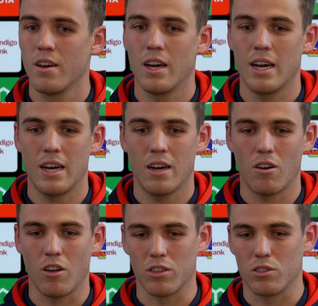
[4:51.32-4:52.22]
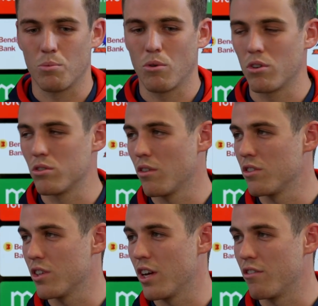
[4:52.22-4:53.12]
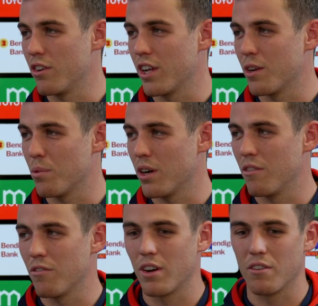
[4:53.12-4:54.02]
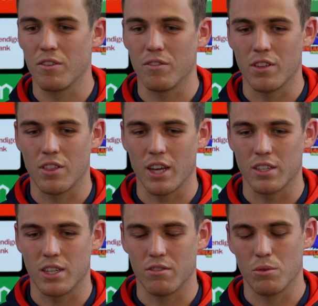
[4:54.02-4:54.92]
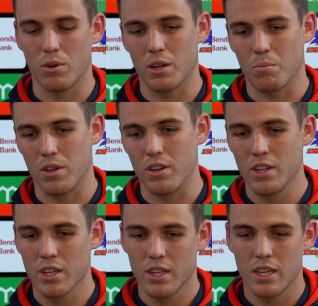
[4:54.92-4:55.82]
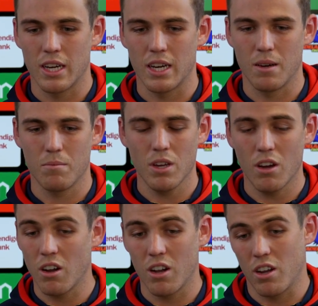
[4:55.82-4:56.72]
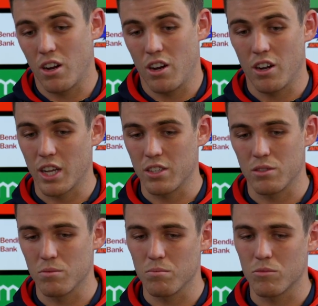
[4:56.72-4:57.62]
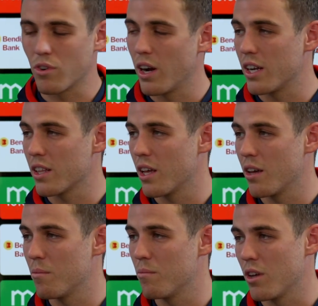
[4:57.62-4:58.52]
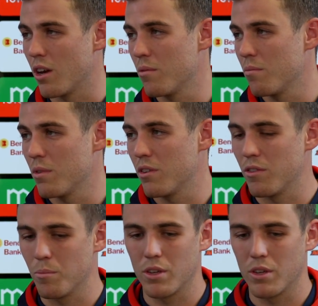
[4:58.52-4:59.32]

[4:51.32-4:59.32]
The supporters, obviously, I know you get to play in front of 50,000 every week. But, I don't know, I guess training there, bit of